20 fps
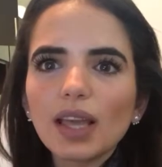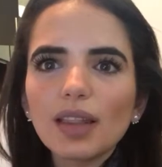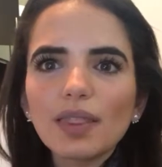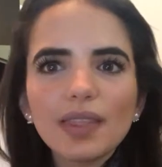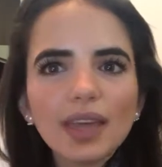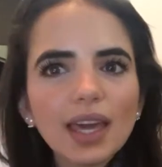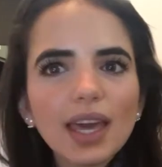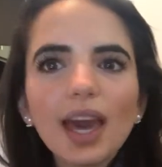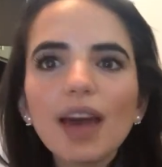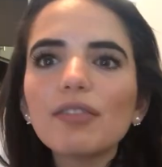
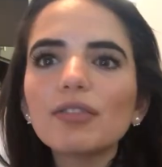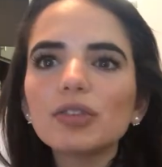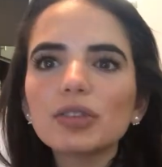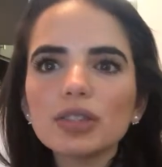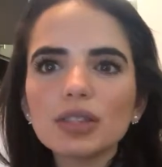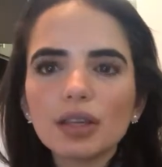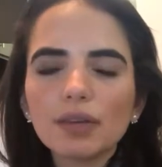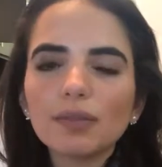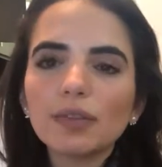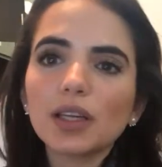They have
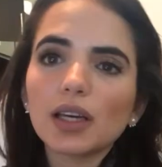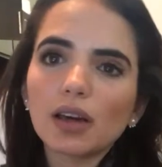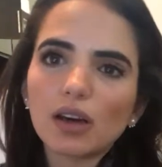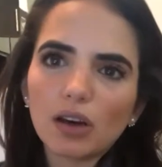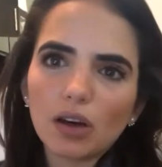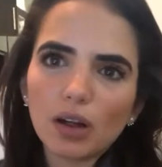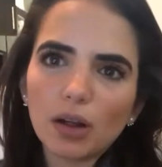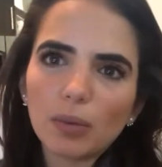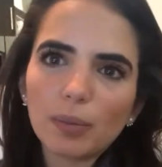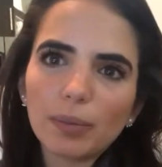received
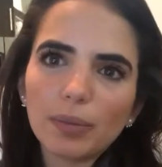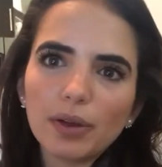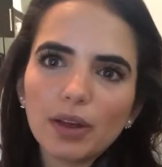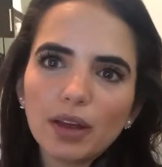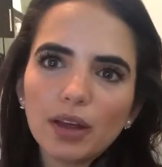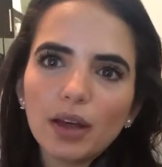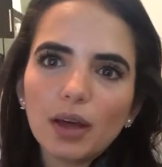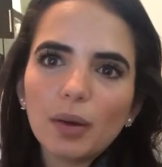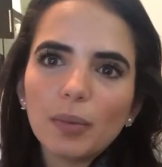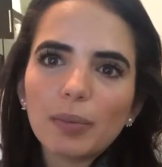help,
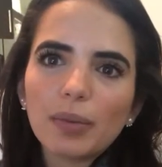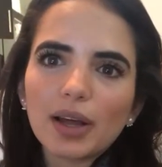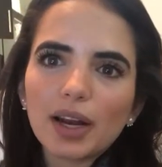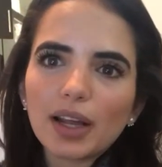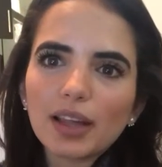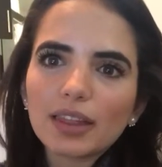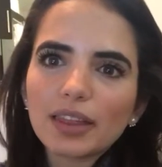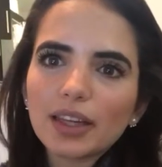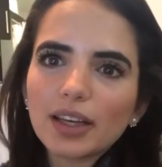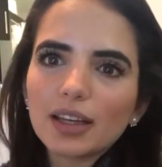but
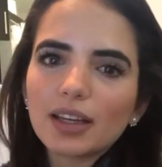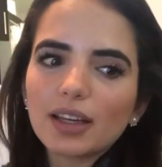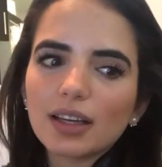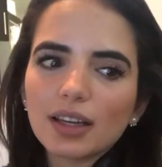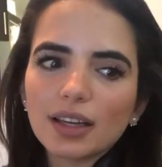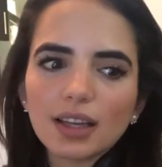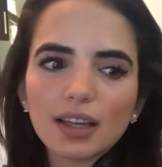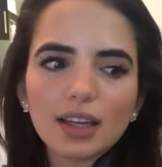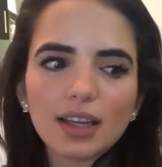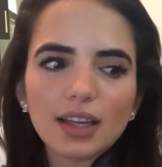I think
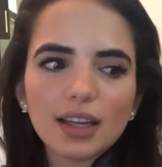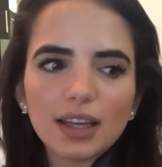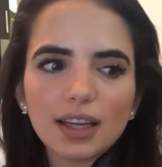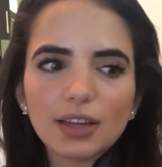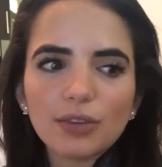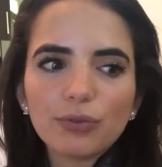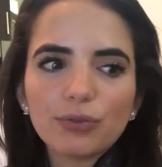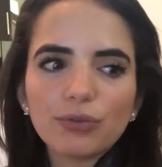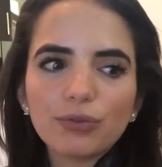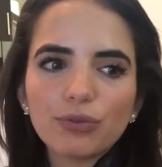
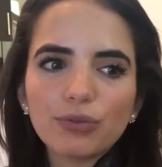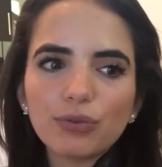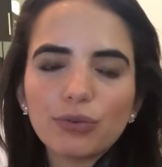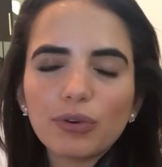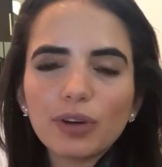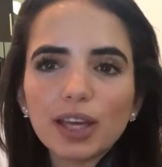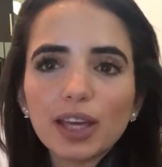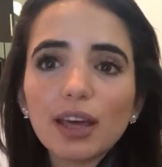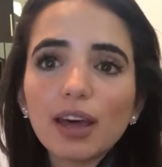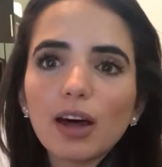if
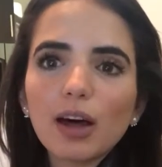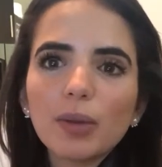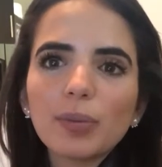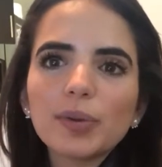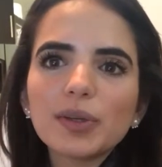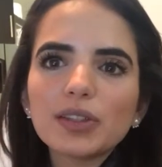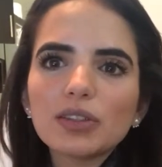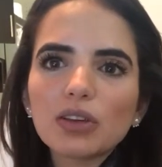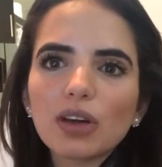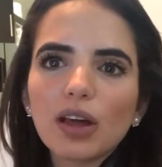we help
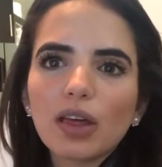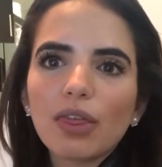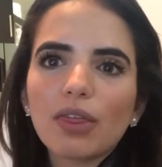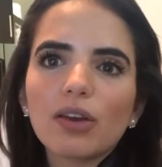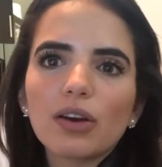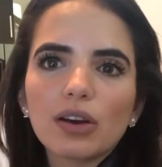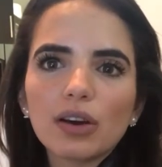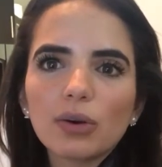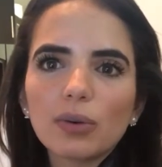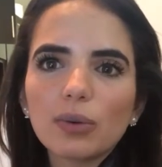each
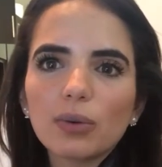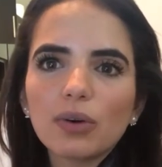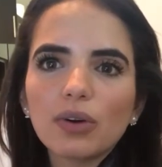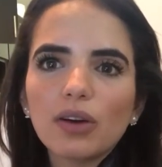other